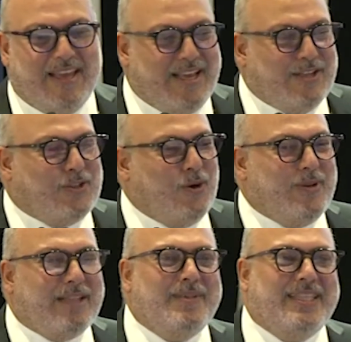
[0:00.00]
So
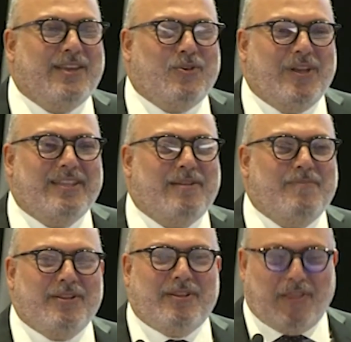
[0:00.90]
let me take you a little
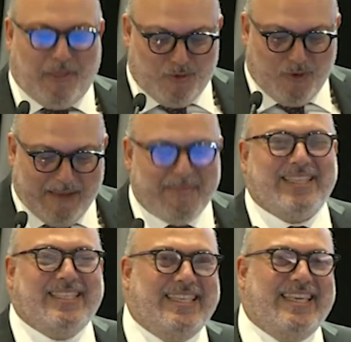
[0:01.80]
bit through
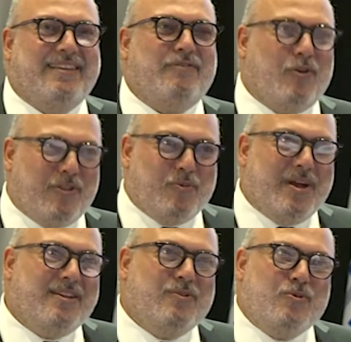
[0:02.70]
MSD. For the
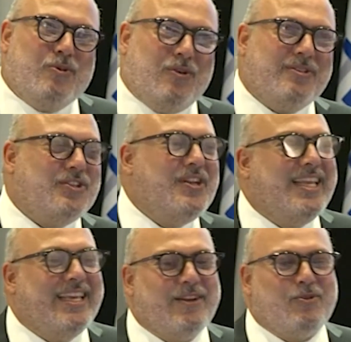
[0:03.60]
one who don't
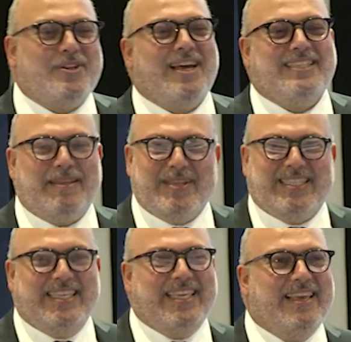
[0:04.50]
really recognize
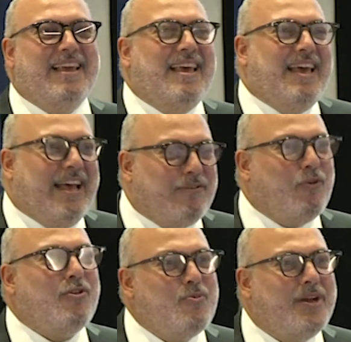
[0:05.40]
MSD, and
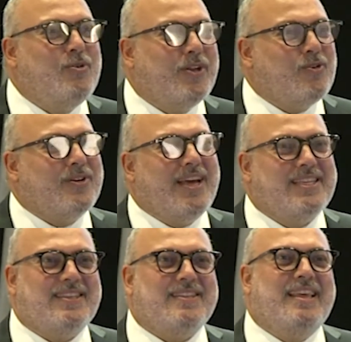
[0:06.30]
for the one who
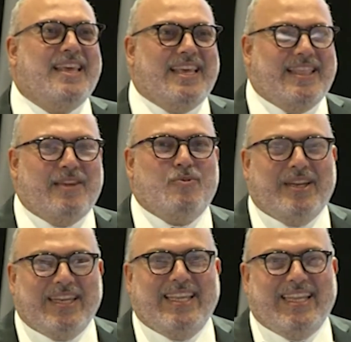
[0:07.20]
recognize it, they will
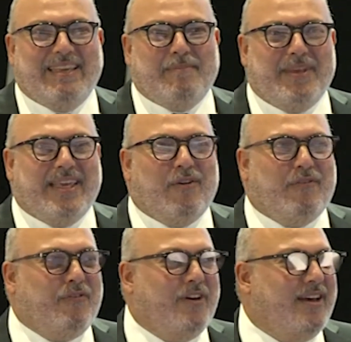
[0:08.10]
really be
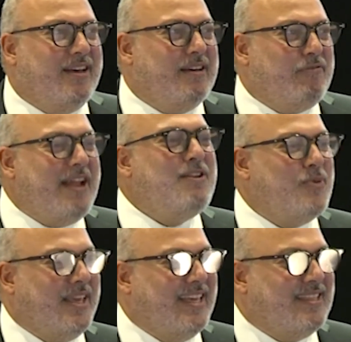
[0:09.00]
of
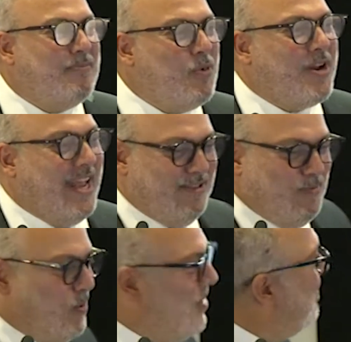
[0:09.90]
valuing it more and more.